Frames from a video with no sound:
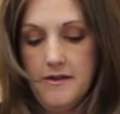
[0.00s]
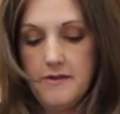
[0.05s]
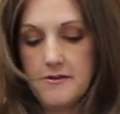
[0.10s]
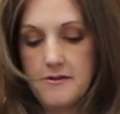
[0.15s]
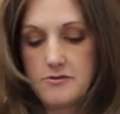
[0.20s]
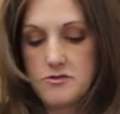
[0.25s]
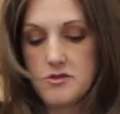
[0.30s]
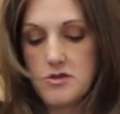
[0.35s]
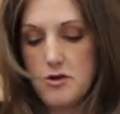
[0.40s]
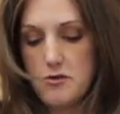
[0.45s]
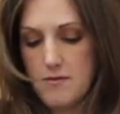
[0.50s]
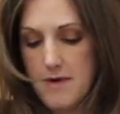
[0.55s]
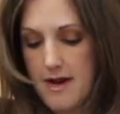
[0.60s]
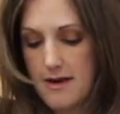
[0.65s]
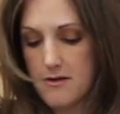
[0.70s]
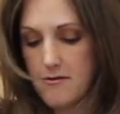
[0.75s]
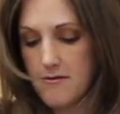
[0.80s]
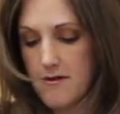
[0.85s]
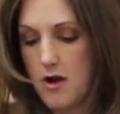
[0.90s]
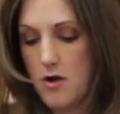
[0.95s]
There's no
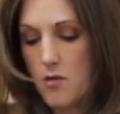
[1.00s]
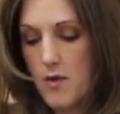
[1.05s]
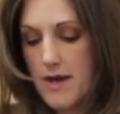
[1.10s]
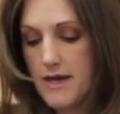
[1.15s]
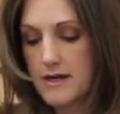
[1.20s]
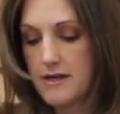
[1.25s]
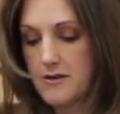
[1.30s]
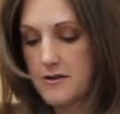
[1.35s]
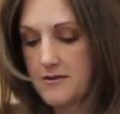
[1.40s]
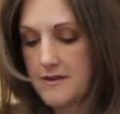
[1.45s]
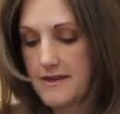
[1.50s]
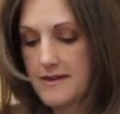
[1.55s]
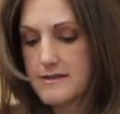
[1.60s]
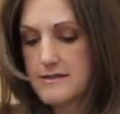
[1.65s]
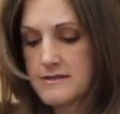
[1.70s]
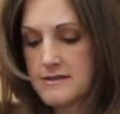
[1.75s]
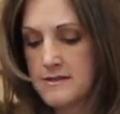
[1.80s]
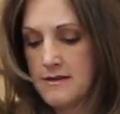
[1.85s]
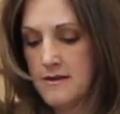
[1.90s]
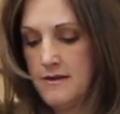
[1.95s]
right or wrong way to do
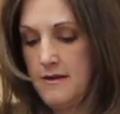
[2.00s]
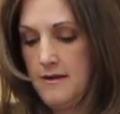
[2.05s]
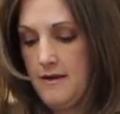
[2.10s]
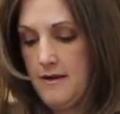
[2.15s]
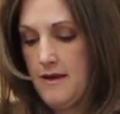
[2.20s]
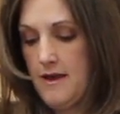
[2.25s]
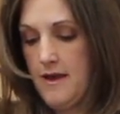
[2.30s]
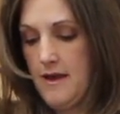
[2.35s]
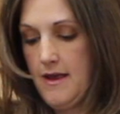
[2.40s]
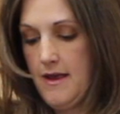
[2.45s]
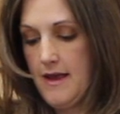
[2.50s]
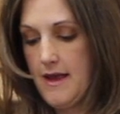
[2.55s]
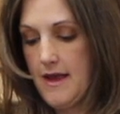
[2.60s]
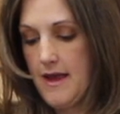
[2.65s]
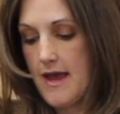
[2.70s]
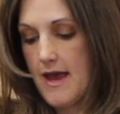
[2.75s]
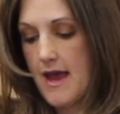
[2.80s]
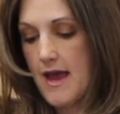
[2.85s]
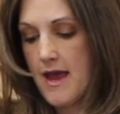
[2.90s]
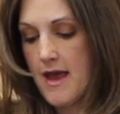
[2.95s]
this.
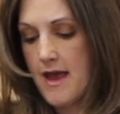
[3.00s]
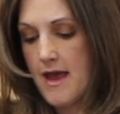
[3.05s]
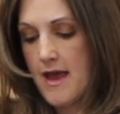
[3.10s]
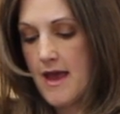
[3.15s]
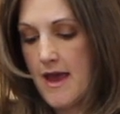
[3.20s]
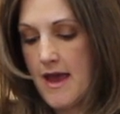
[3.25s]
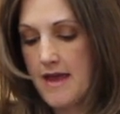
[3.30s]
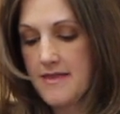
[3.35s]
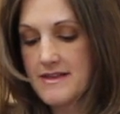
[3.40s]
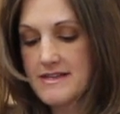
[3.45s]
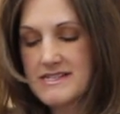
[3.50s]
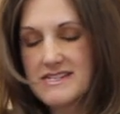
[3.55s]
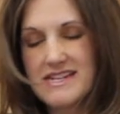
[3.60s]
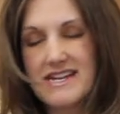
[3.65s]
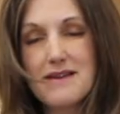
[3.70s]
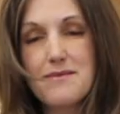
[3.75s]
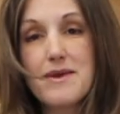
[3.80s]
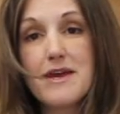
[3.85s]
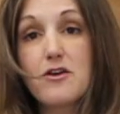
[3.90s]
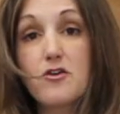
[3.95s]
And it's
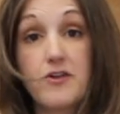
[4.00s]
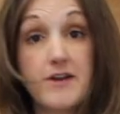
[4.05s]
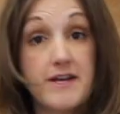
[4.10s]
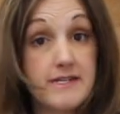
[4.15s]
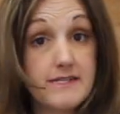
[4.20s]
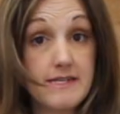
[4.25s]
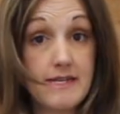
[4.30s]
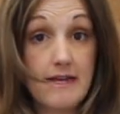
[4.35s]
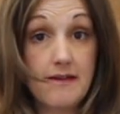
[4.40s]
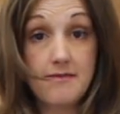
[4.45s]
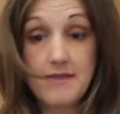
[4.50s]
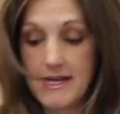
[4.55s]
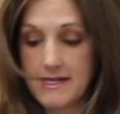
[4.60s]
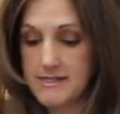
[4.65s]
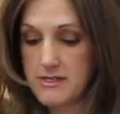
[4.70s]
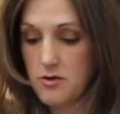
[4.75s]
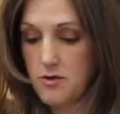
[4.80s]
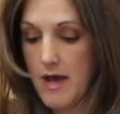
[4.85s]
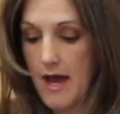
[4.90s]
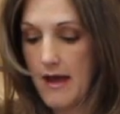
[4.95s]
going to be greasy.
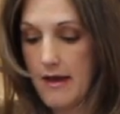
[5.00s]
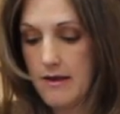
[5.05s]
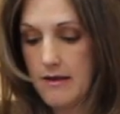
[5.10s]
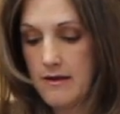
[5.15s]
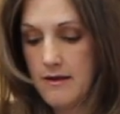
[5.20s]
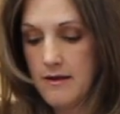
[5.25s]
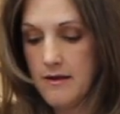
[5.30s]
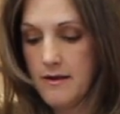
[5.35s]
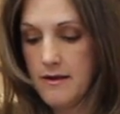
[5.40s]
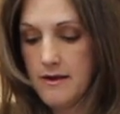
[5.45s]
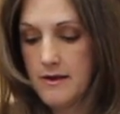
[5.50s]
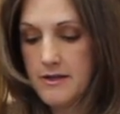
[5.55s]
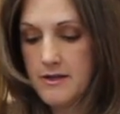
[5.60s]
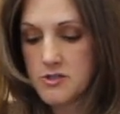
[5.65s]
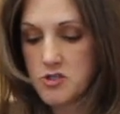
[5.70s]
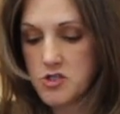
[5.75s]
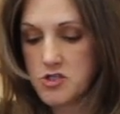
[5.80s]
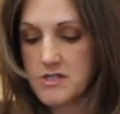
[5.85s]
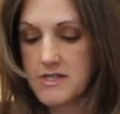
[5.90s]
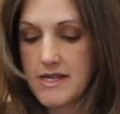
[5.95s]
That's okay.
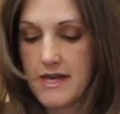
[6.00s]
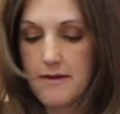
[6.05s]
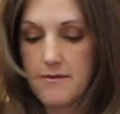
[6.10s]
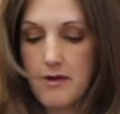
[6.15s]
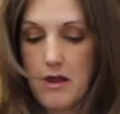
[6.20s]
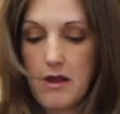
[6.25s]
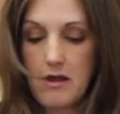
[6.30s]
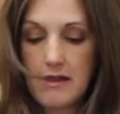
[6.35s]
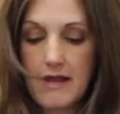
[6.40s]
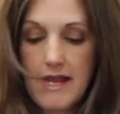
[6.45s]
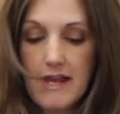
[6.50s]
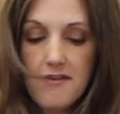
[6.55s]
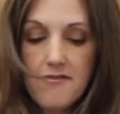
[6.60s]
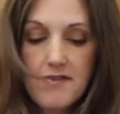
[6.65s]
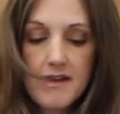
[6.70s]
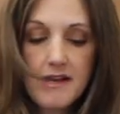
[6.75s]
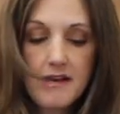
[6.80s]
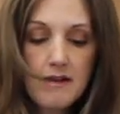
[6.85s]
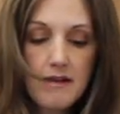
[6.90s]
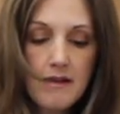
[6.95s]
Just get an
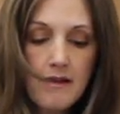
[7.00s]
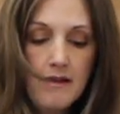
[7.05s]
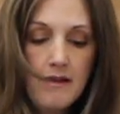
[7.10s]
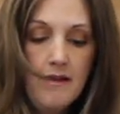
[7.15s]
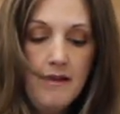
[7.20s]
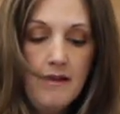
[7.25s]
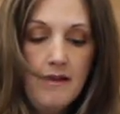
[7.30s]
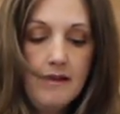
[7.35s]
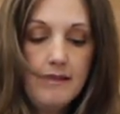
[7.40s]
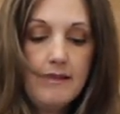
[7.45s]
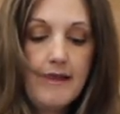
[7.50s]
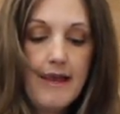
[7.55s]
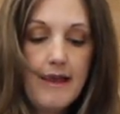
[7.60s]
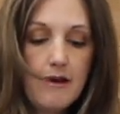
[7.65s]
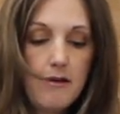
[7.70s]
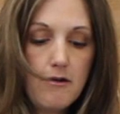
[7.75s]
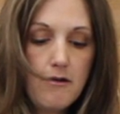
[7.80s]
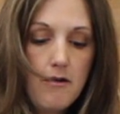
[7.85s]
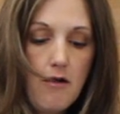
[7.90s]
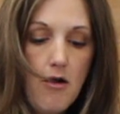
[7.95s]
even
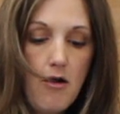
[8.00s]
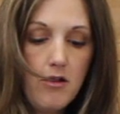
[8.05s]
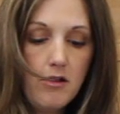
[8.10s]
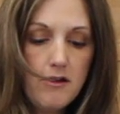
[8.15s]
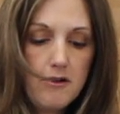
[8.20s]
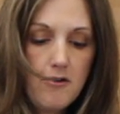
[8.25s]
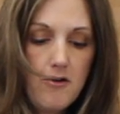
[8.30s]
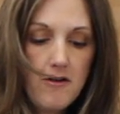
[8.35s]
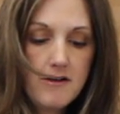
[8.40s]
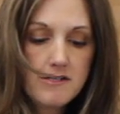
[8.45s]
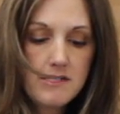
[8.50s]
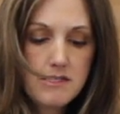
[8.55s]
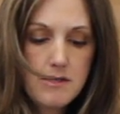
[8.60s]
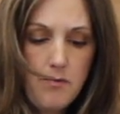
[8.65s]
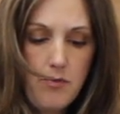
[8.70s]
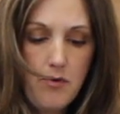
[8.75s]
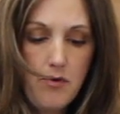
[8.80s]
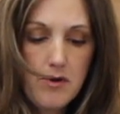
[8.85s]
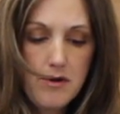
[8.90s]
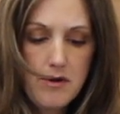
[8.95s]
layer all across the
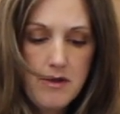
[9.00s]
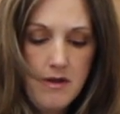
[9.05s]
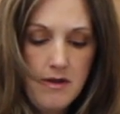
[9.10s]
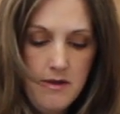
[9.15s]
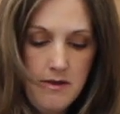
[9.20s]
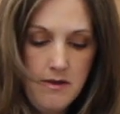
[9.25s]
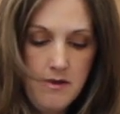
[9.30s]
board.